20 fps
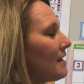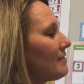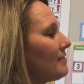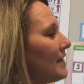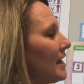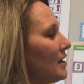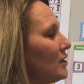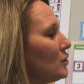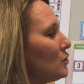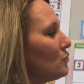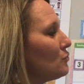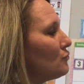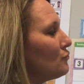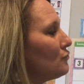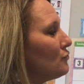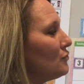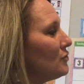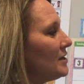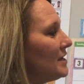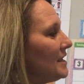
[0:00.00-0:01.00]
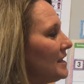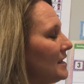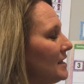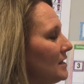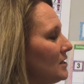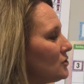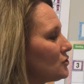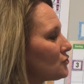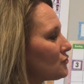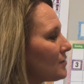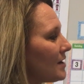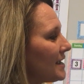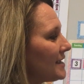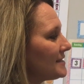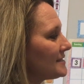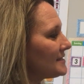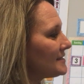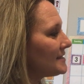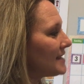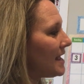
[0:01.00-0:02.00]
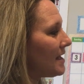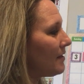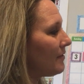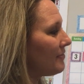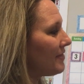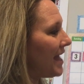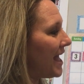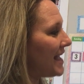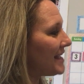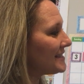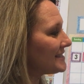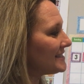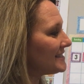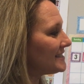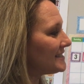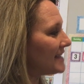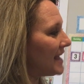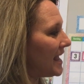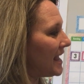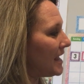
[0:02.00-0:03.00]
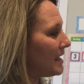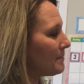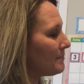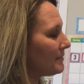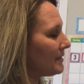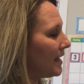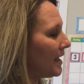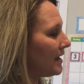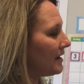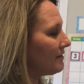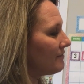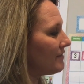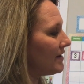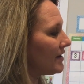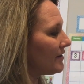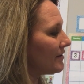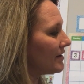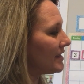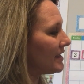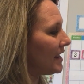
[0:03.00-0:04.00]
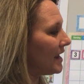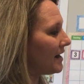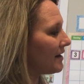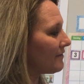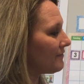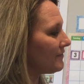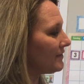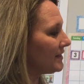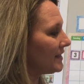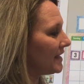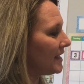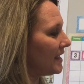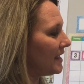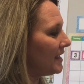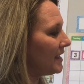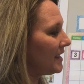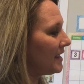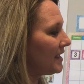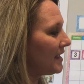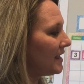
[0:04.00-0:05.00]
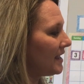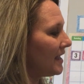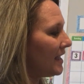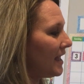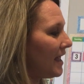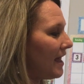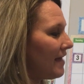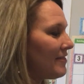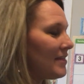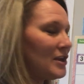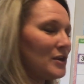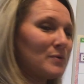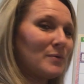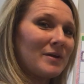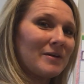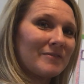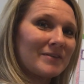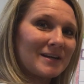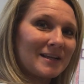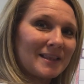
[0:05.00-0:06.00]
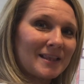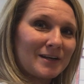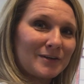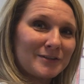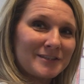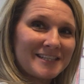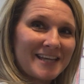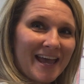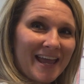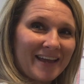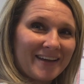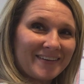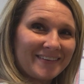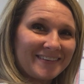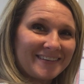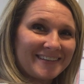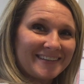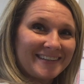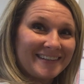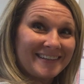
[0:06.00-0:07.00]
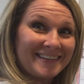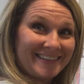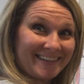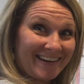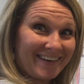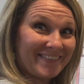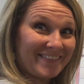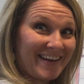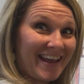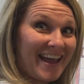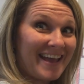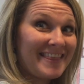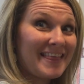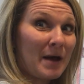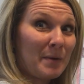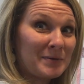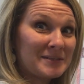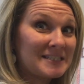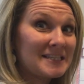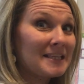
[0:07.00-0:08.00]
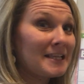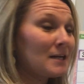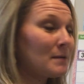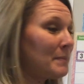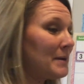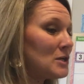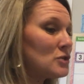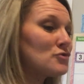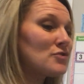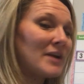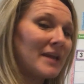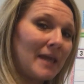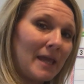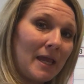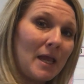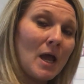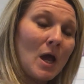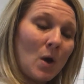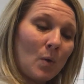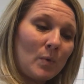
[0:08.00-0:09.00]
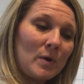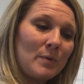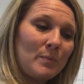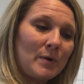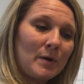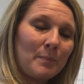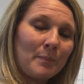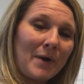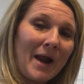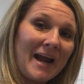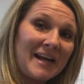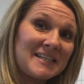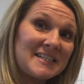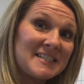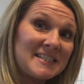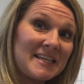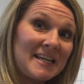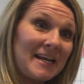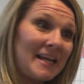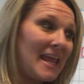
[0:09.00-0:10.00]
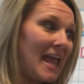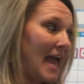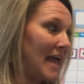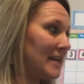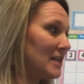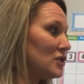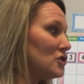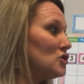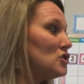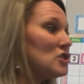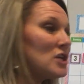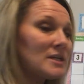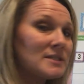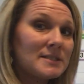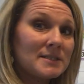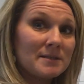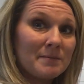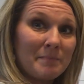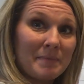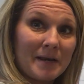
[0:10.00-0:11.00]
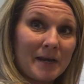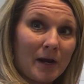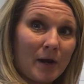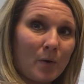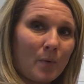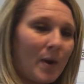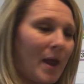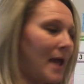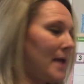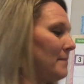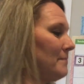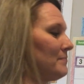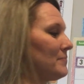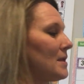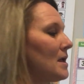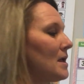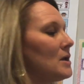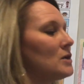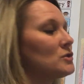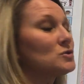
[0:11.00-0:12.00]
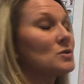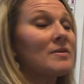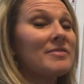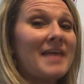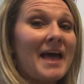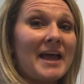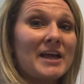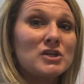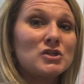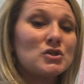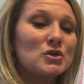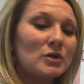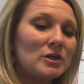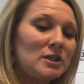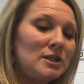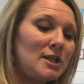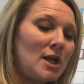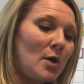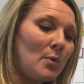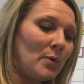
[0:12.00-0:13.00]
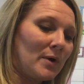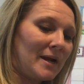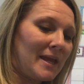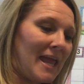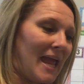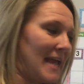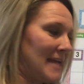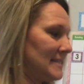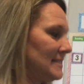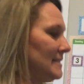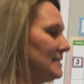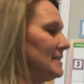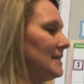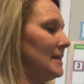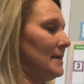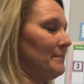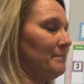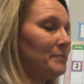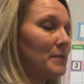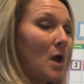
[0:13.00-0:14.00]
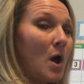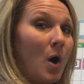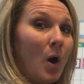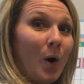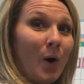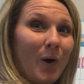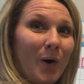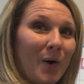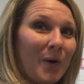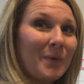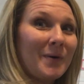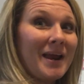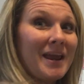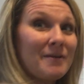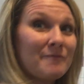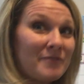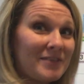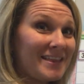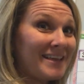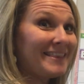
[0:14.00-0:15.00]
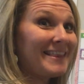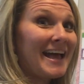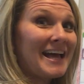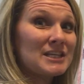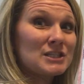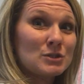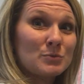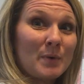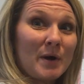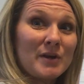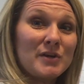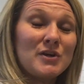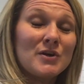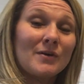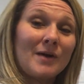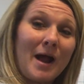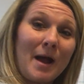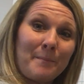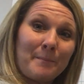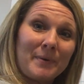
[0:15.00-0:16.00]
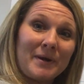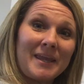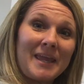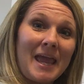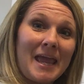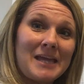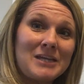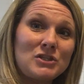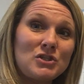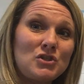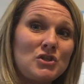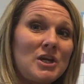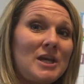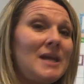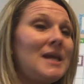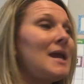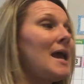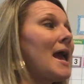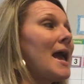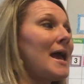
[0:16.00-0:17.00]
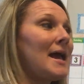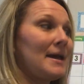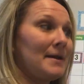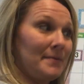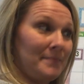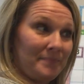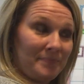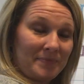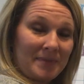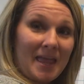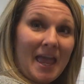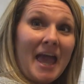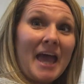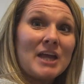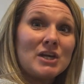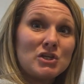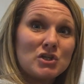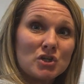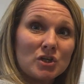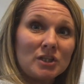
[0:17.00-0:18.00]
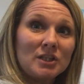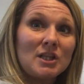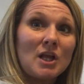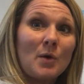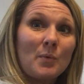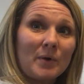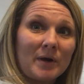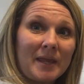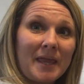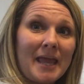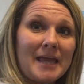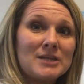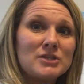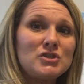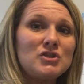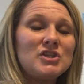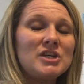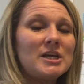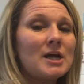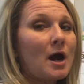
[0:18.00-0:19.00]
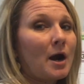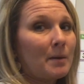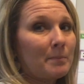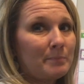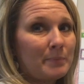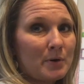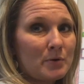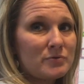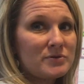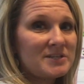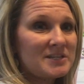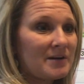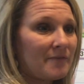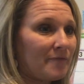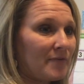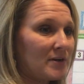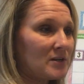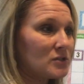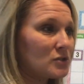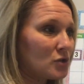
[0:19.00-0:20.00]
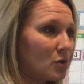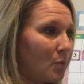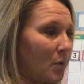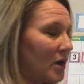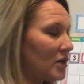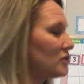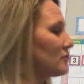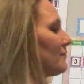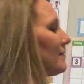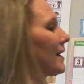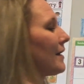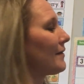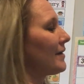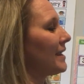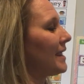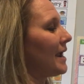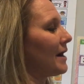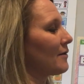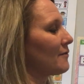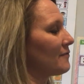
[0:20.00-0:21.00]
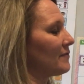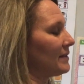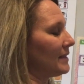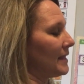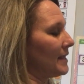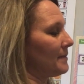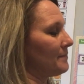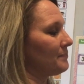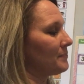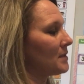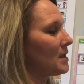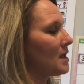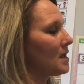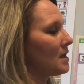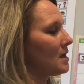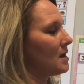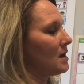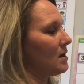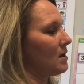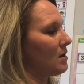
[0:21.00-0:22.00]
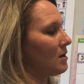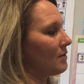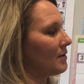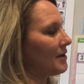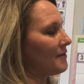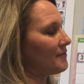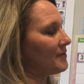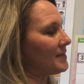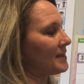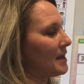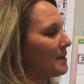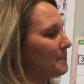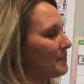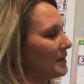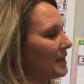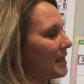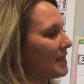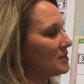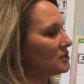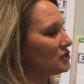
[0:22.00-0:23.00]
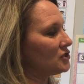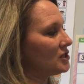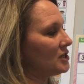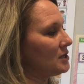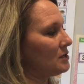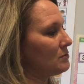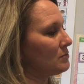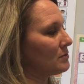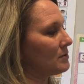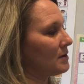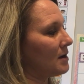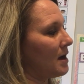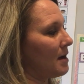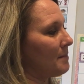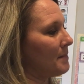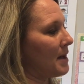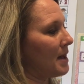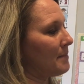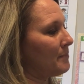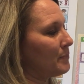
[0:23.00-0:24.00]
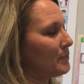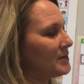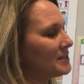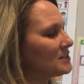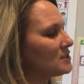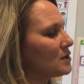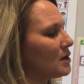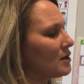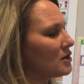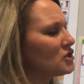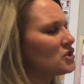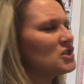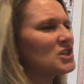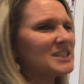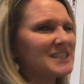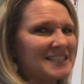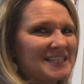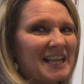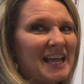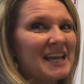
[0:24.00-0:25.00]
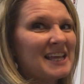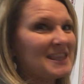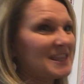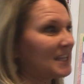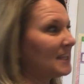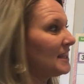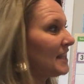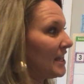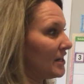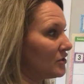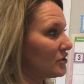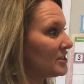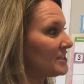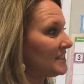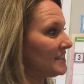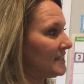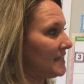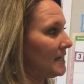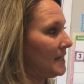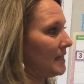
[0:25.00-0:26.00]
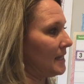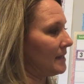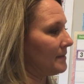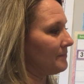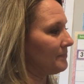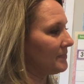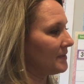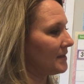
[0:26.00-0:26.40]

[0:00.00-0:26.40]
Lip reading: Then you retrace down that same line very carefully, and then you give it a little tail. Okay, that one's a little bit tricky. We will practice it again in just a minute, okay? So that is your lowercase d. All right, and for the last one, your uppercase G and your lowercase g are both different, so watch very carefully. All right, for the uppercase G, you come up. We start just like the letter C.